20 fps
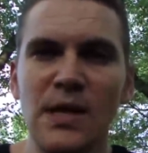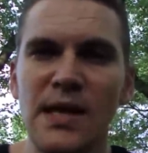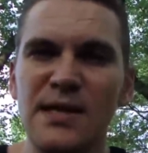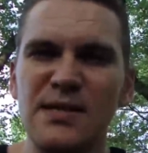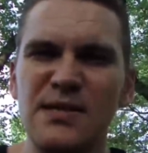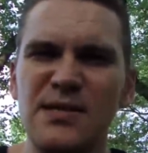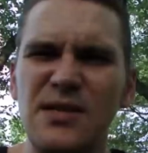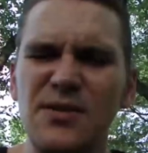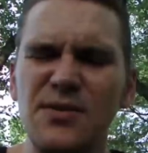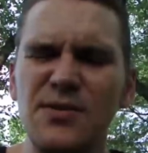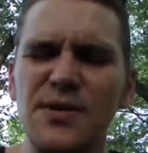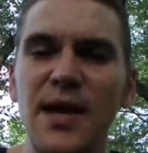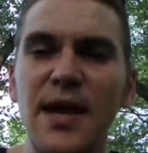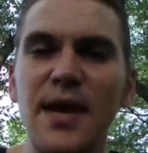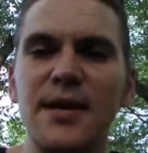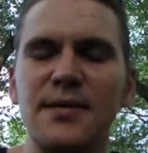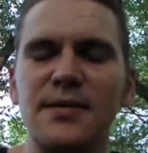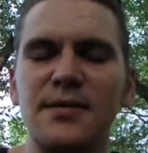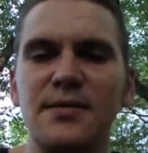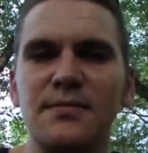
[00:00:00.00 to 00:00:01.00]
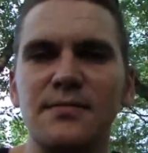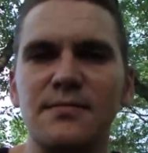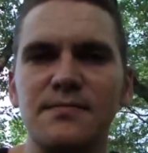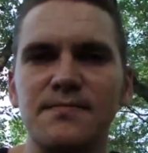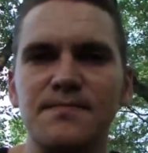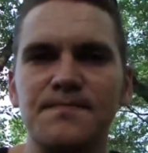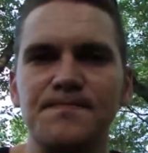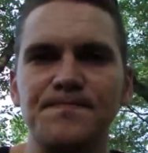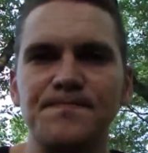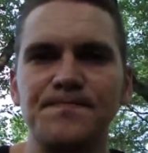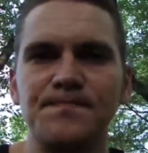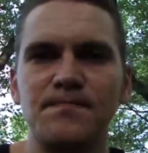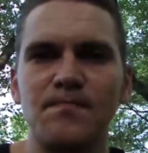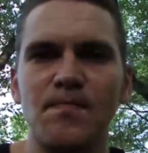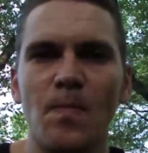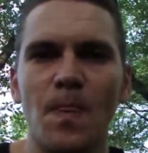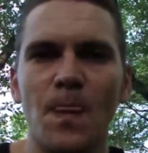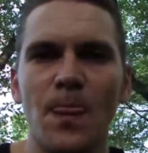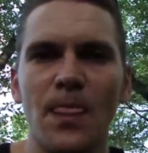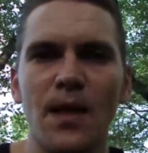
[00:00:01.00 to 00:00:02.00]
still, yet,
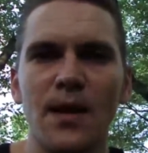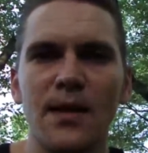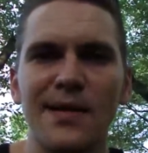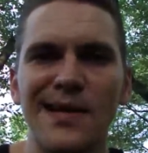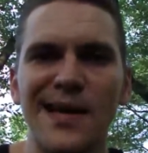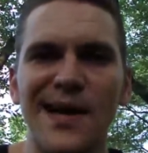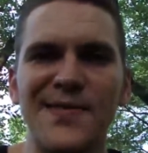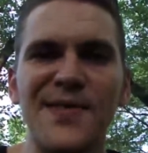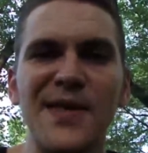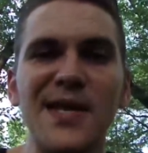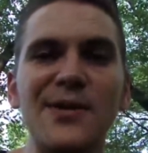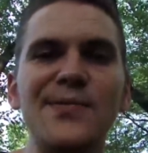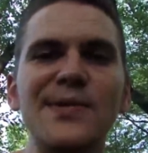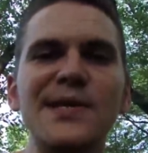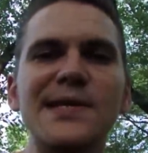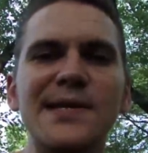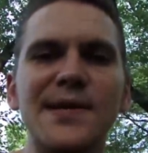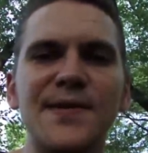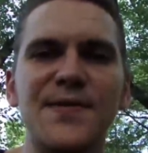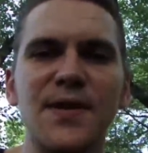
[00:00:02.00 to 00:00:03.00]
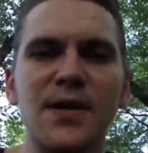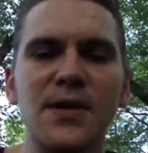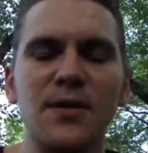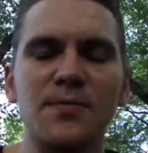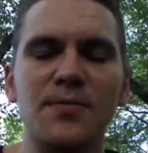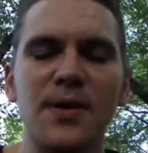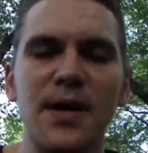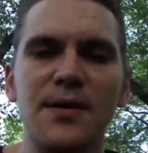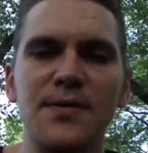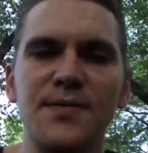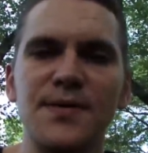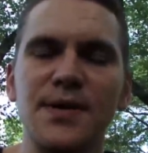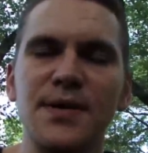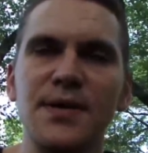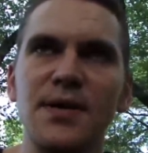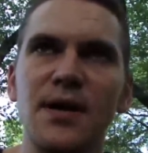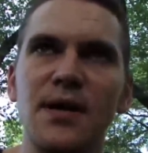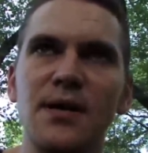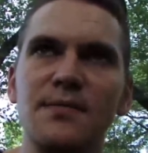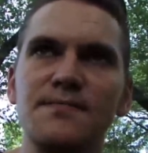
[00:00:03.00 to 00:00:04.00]
I think we need to think about
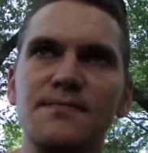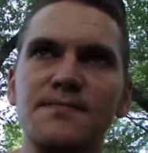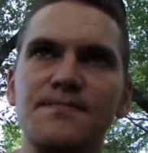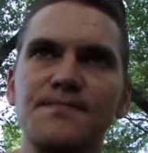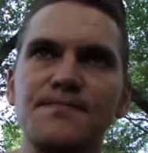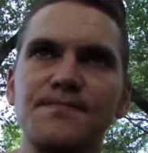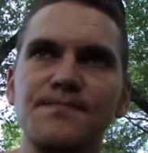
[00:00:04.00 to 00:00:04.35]
the um,